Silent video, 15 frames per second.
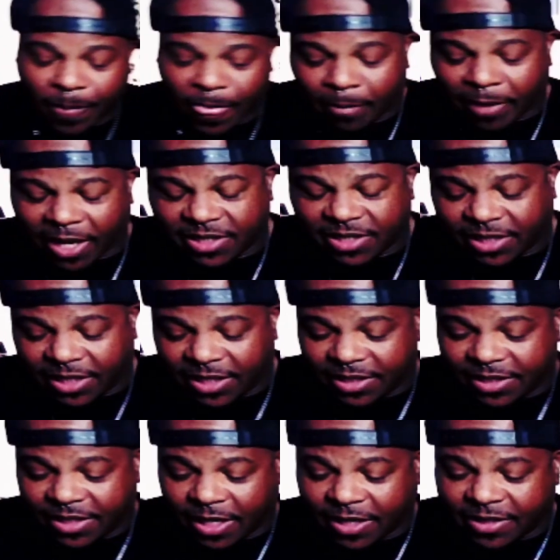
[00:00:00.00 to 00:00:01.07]
Pisces
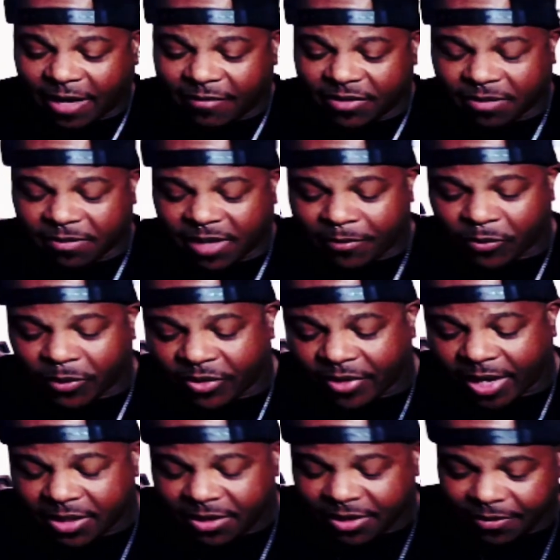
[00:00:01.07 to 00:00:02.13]
is having some type of
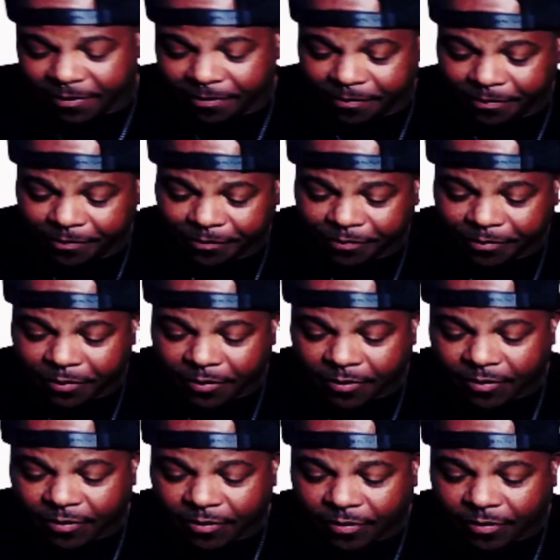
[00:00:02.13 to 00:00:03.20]
regrets.
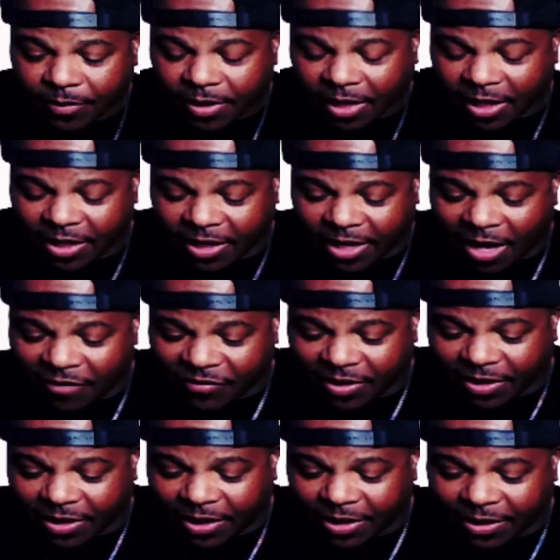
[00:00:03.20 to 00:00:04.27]
They could have
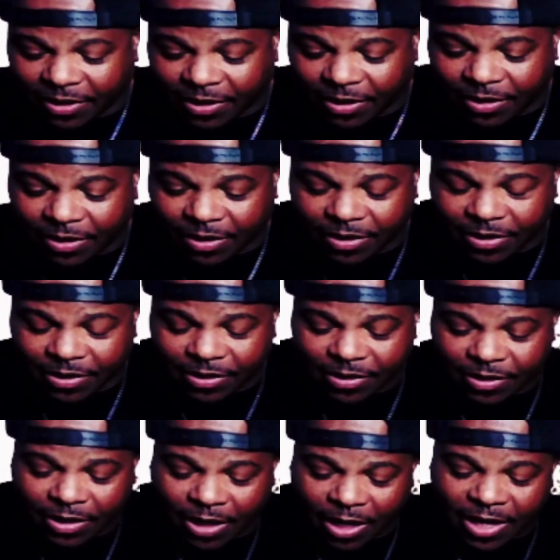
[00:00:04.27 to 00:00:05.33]
a
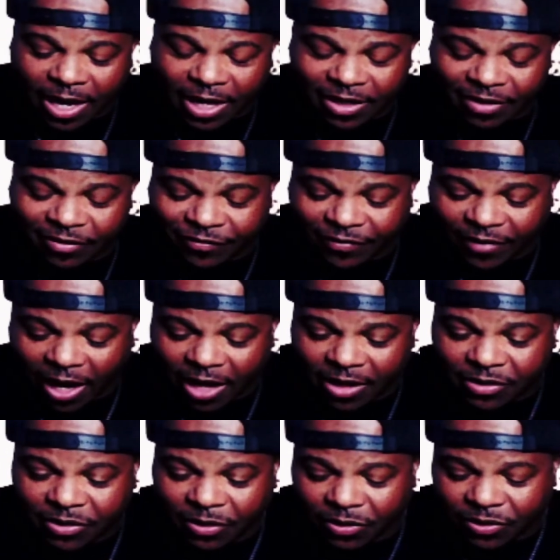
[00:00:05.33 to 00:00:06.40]
negative
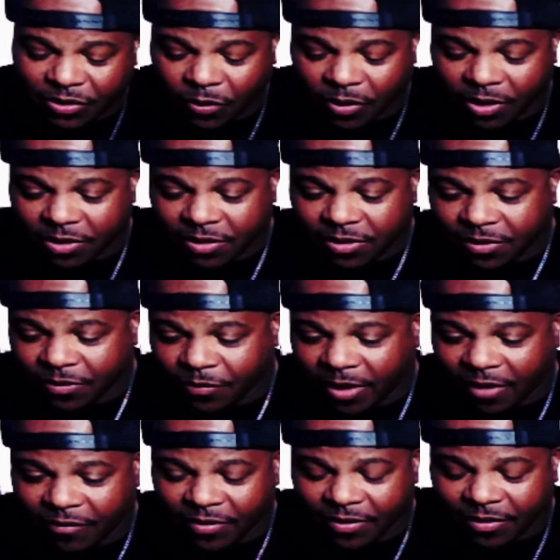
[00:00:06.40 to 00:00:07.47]
attitude towards
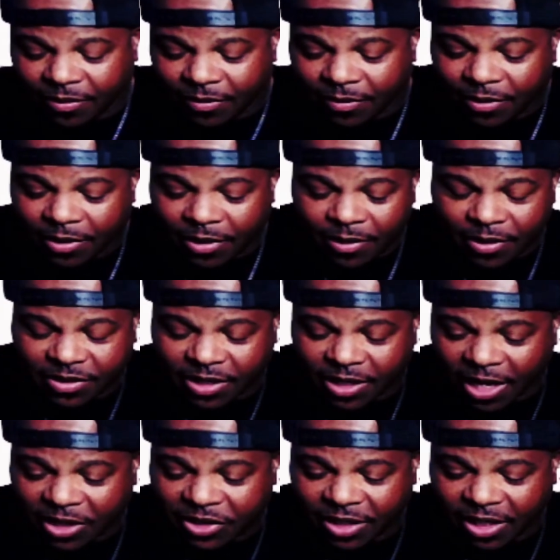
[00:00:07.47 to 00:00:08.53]
whatever this
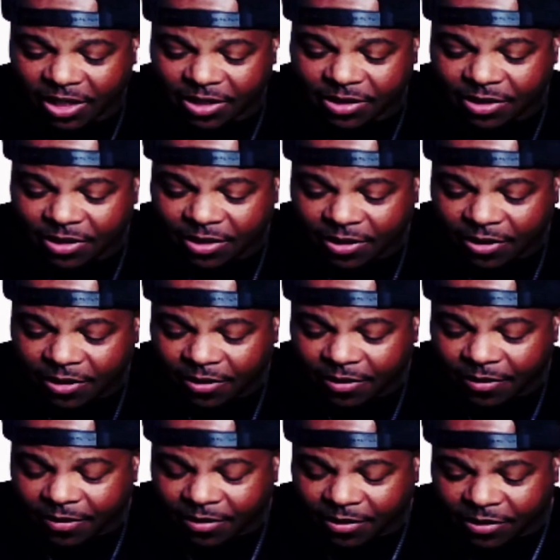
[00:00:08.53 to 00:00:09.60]
connection is,
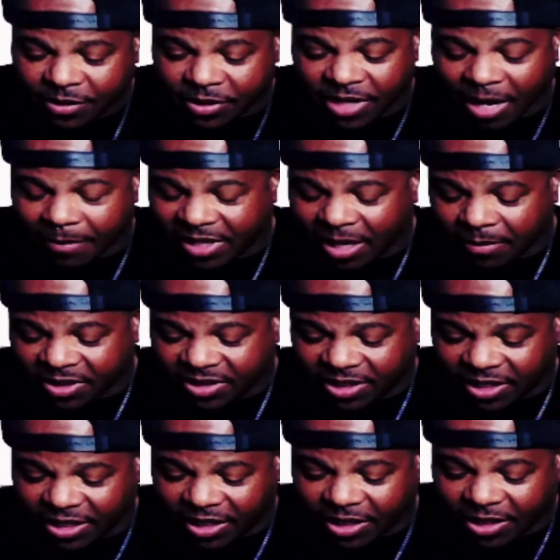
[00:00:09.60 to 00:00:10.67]
just not being able to see
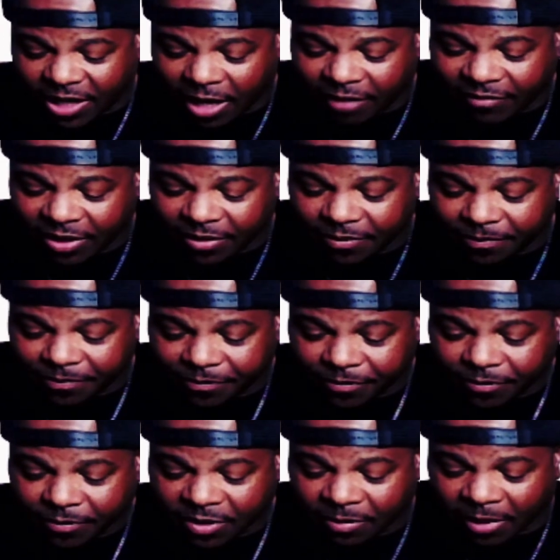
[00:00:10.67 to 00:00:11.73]
any good out of it.
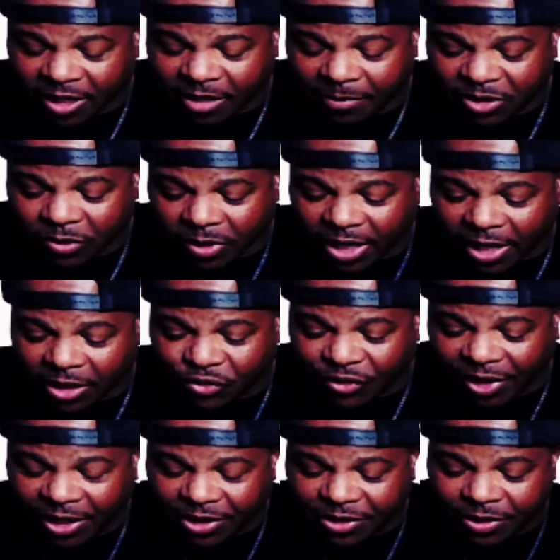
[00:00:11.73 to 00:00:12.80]
Somebody could be doing a lot of
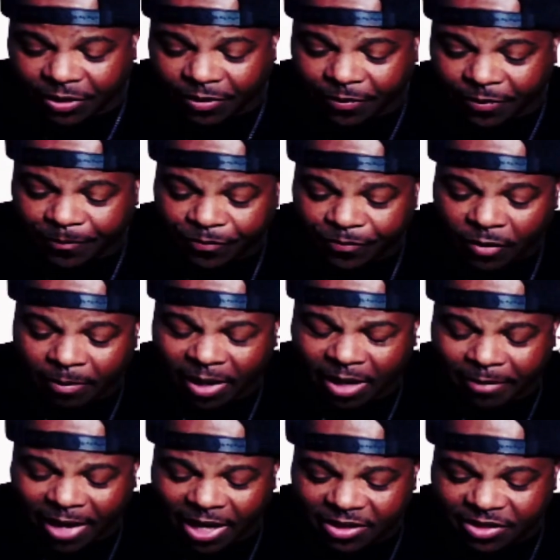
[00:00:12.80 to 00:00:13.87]
drinking too, making
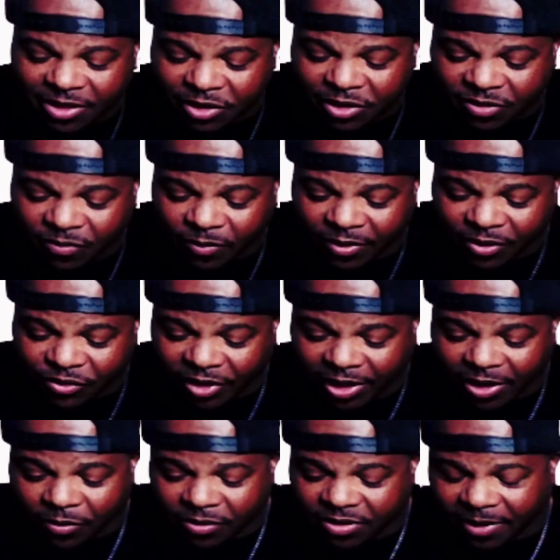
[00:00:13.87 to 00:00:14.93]
bad decisions where they're drinking,
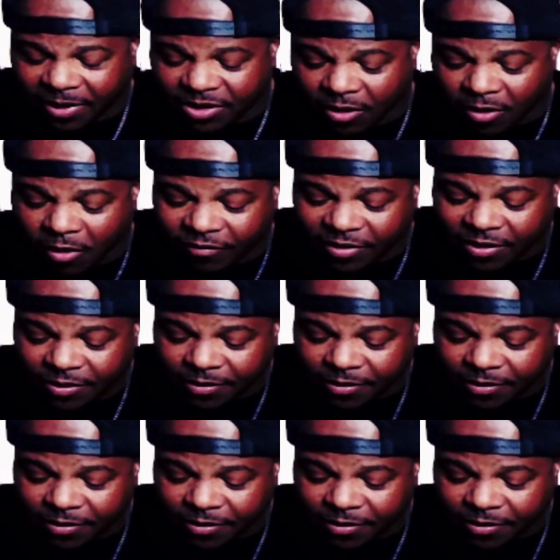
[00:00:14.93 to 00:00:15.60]
or somebody's hungover.